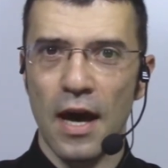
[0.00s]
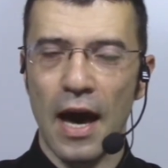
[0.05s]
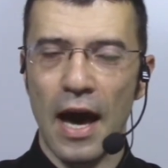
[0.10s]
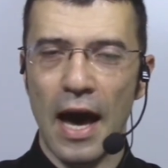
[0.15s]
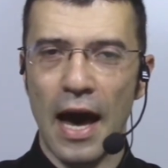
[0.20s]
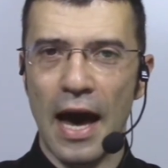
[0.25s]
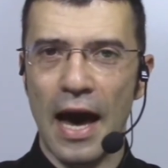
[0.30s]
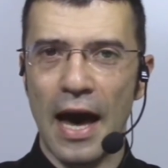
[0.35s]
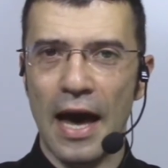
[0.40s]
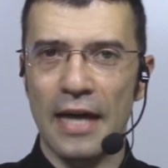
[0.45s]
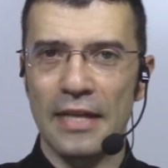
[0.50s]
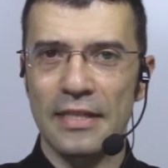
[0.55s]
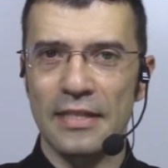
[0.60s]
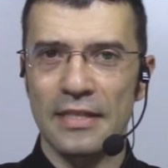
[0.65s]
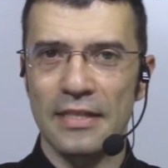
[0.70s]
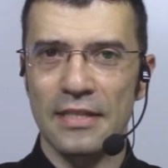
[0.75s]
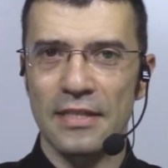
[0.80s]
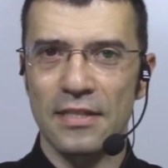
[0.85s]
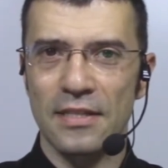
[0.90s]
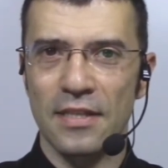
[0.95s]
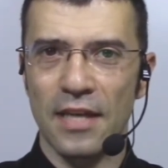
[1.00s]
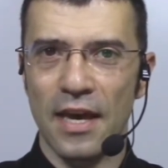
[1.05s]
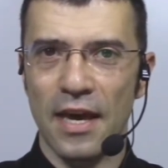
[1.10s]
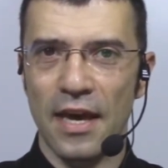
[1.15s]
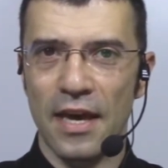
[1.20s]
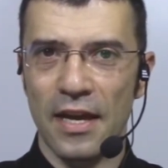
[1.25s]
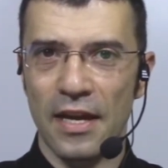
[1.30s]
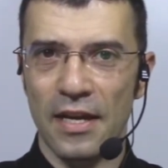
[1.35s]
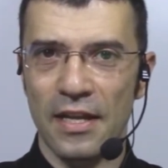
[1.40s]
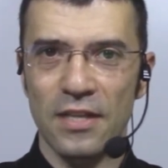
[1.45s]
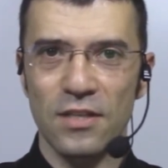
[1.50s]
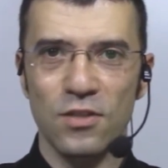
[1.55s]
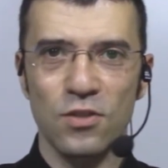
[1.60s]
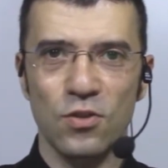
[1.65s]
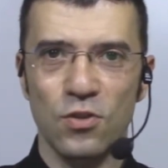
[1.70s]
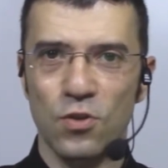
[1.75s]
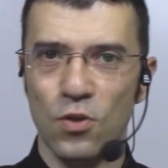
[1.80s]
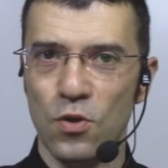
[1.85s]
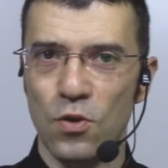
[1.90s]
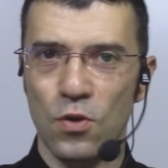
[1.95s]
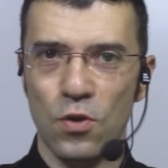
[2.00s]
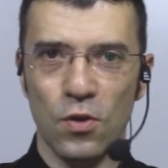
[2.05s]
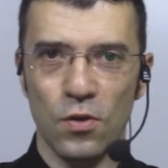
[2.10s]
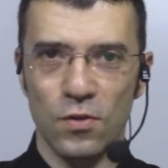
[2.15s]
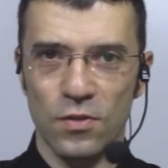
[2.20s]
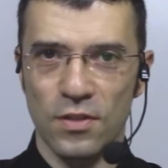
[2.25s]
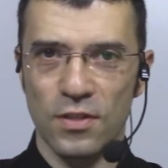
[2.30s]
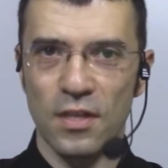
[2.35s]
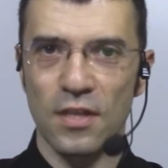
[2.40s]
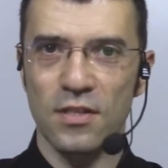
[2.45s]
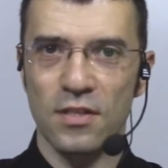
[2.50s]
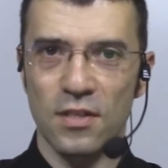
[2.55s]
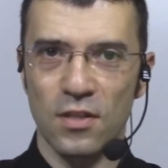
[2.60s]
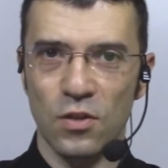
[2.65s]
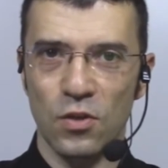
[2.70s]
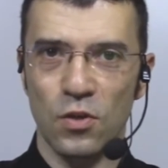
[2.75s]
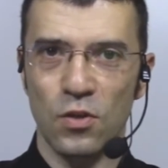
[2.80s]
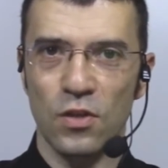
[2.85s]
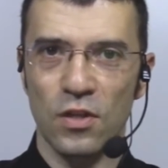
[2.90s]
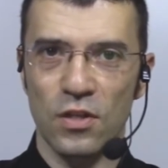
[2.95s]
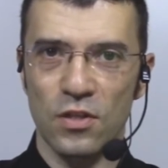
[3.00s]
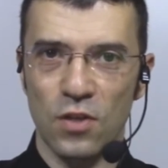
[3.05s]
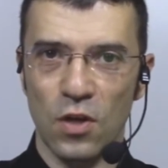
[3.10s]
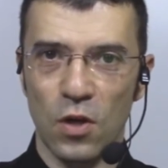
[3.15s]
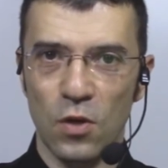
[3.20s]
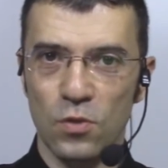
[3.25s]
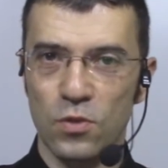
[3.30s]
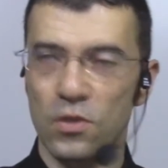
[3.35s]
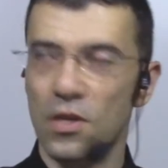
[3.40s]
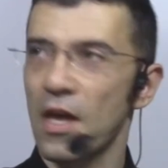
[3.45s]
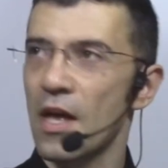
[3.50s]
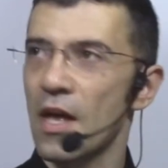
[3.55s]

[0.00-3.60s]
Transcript: and it leads to consistent good results